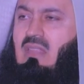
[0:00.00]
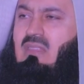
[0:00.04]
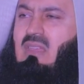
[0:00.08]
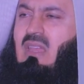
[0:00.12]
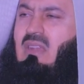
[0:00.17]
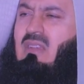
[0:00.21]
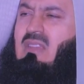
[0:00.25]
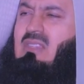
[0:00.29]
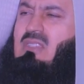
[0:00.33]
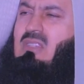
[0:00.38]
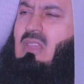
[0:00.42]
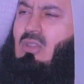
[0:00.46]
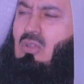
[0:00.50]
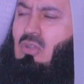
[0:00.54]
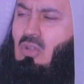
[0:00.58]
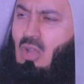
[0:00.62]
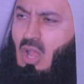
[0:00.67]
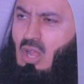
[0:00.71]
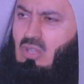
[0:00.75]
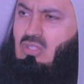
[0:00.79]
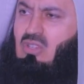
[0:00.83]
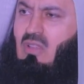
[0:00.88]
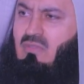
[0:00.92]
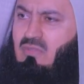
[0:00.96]
There is a
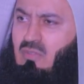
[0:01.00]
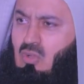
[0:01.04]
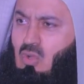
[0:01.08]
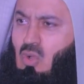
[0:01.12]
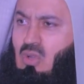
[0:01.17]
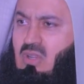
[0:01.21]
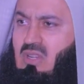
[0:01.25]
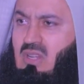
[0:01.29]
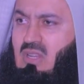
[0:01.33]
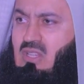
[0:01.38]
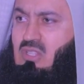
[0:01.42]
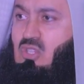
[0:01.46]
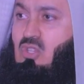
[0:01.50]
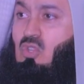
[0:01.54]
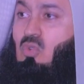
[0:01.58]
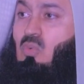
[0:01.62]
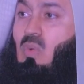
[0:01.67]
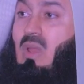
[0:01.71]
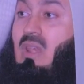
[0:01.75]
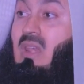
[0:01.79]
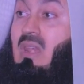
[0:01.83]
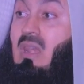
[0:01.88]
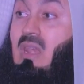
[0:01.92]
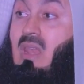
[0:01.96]
lot of goodness.
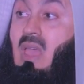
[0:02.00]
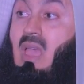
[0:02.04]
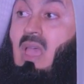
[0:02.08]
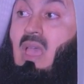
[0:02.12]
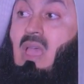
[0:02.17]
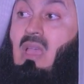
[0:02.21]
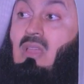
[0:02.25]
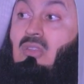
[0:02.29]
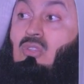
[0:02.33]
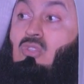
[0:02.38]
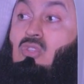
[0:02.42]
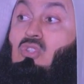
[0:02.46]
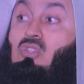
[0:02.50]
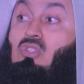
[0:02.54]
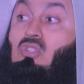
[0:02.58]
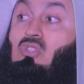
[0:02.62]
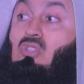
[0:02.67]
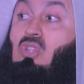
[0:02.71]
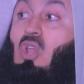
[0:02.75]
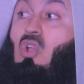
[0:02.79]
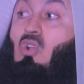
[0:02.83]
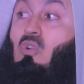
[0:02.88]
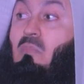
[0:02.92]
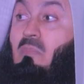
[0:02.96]
You will learn
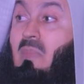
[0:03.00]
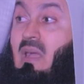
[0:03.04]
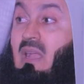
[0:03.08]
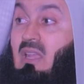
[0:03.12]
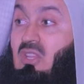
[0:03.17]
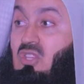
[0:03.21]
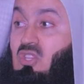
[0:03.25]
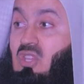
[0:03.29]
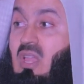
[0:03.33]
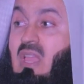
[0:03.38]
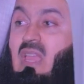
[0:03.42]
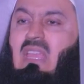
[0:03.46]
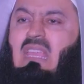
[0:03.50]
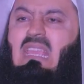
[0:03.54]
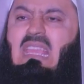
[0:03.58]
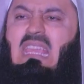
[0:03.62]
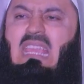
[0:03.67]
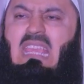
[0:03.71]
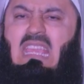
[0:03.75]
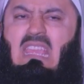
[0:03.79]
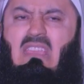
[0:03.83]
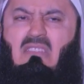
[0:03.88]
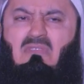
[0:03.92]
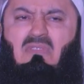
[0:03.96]
so much
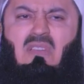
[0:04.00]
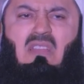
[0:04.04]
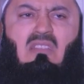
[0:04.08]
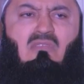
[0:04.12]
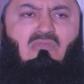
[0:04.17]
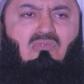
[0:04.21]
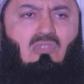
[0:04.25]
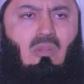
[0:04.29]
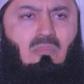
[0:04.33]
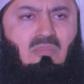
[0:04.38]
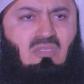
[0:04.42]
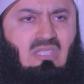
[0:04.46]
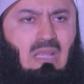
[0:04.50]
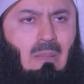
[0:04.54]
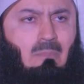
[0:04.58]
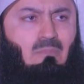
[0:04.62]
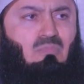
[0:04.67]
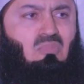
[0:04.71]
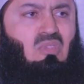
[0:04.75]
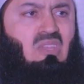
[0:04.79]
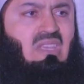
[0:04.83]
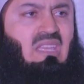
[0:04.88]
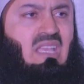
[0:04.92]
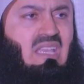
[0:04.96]
even from
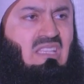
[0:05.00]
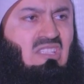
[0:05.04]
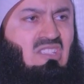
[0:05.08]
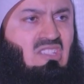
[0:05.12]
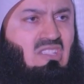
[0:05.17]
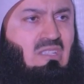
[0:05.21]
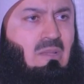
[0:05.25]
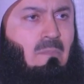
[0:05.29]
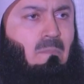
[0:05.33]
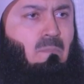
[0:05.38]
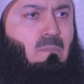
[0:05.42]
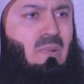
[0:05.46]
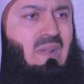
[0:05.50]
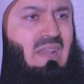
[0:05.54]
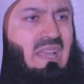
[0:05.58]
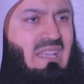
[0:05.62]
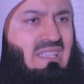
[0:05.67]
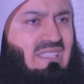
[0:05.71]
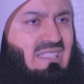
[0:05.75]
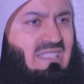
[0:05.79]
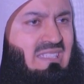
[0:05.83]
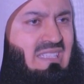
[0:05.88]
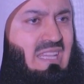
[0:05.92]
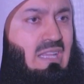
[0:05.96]
something as simple
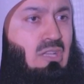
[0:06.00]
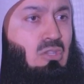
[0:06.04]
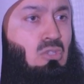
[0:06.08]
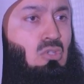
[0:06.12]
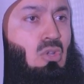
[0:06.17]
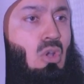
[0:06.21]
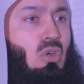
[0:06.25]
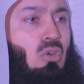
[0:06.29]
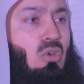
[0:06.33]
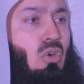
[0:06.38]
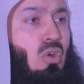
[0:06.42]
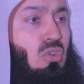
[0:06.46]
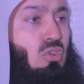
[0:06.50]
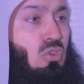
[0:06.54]
as TikTok,